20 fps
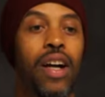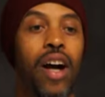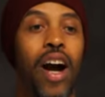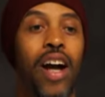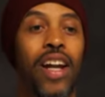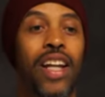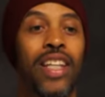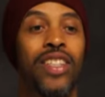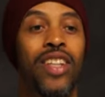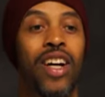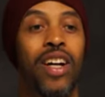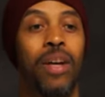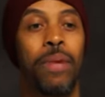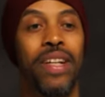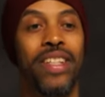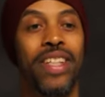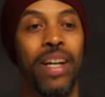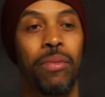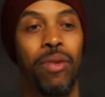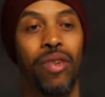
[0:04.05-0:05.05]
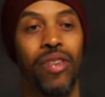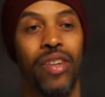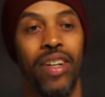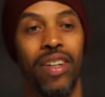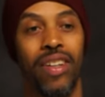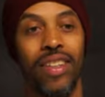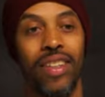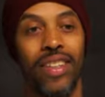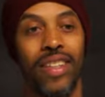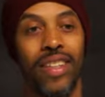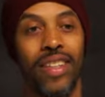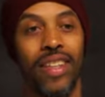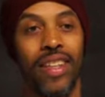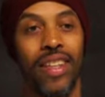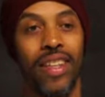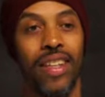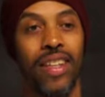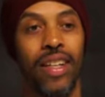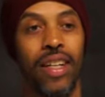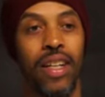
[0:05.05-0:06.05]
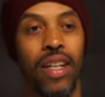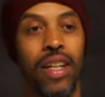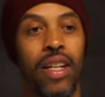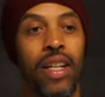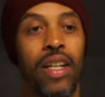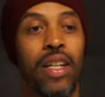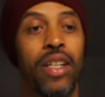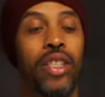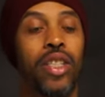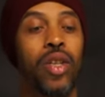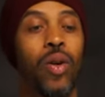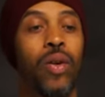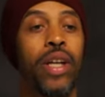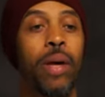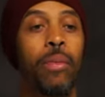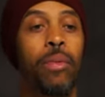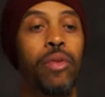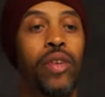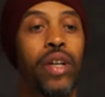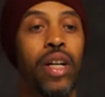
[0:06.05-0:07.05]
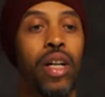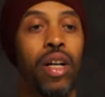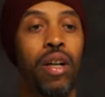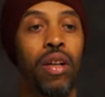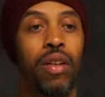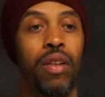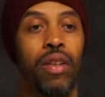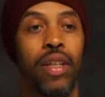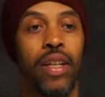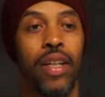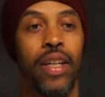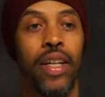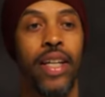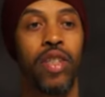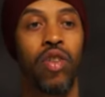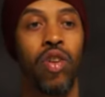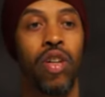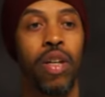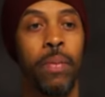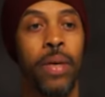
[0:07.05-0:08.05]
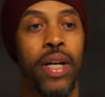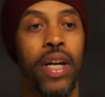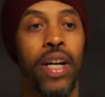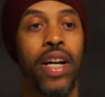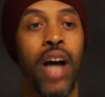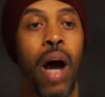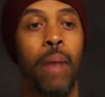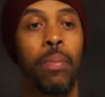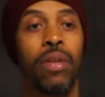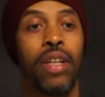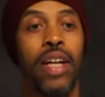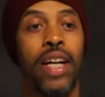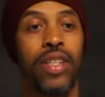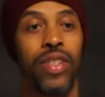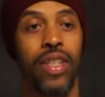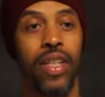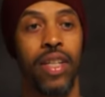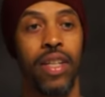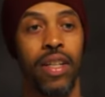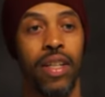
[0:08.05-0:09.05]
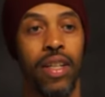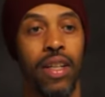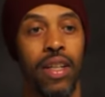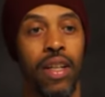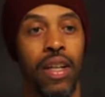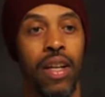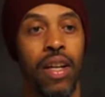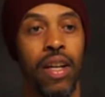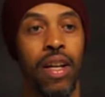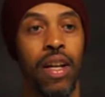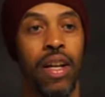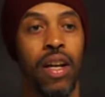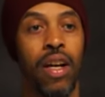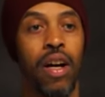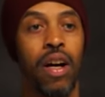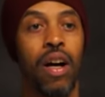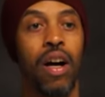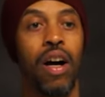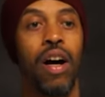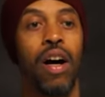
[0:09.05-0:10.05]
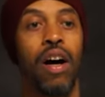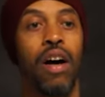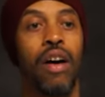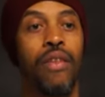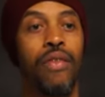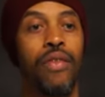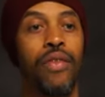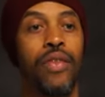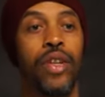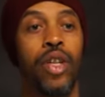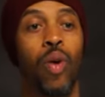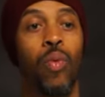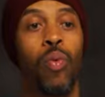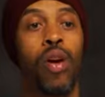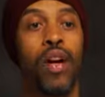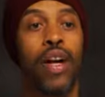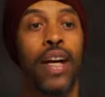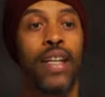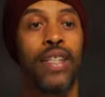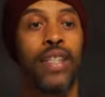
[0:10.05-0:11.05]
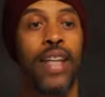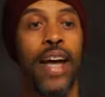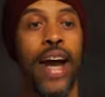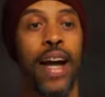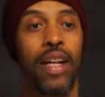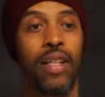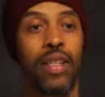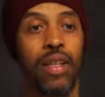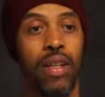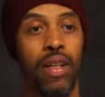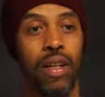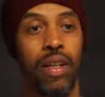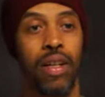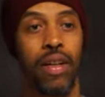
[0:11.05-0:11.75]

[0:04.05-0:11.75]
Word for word: All right, let's talk about demo reels. So a demo reel is going to be a compilation of your work as an actor.